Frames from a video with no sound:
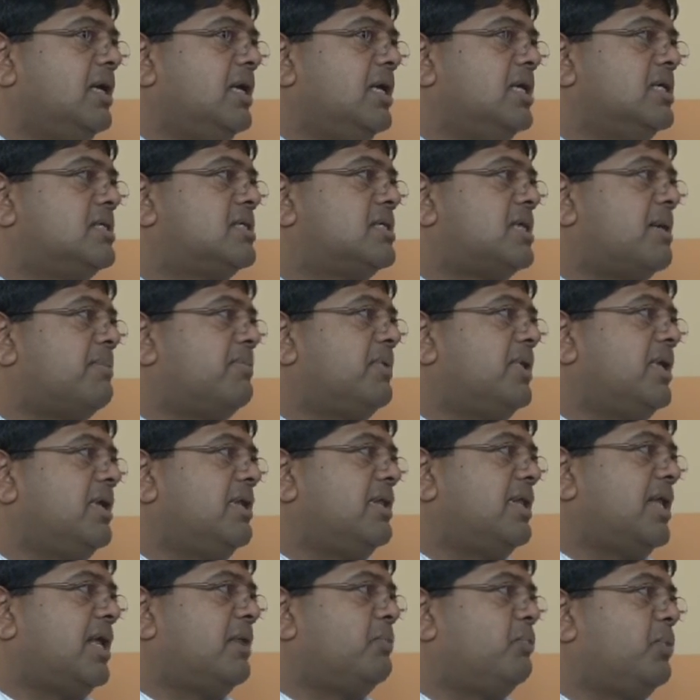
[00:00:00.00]
is
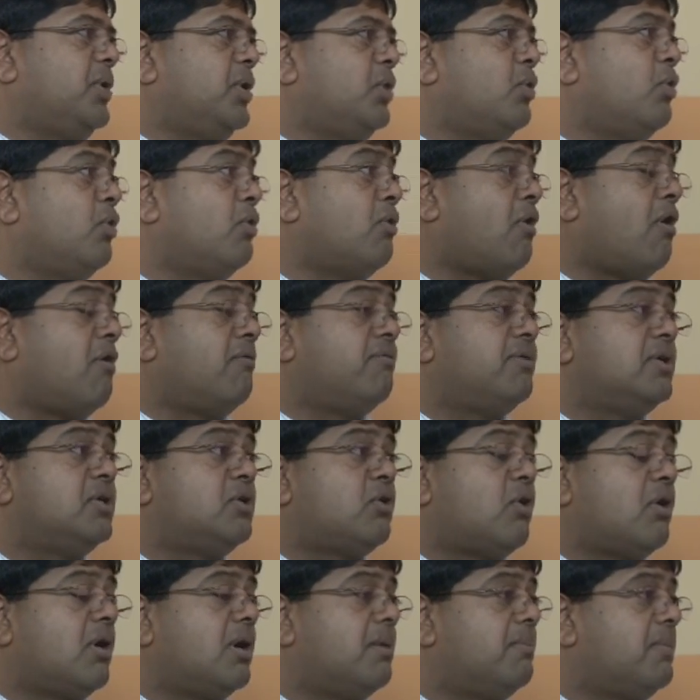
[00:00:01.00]
something that we don't
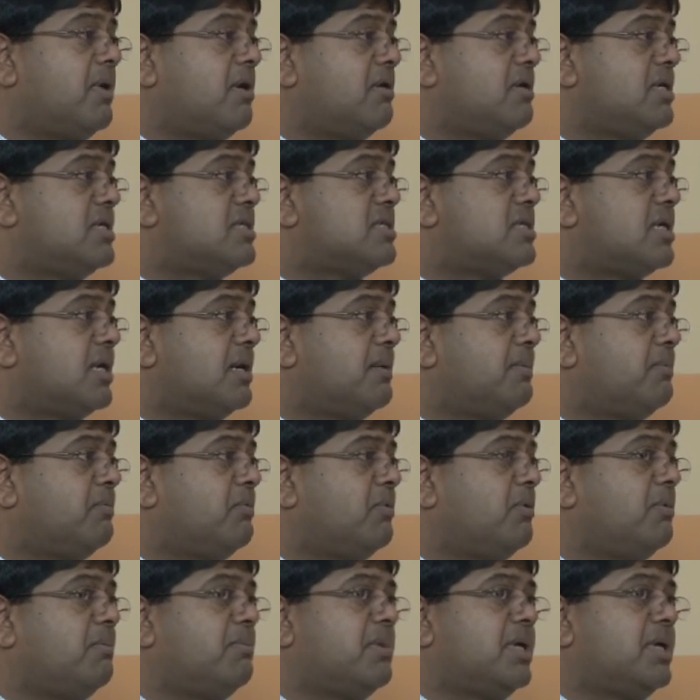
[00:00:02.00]
often talk about in Singapore,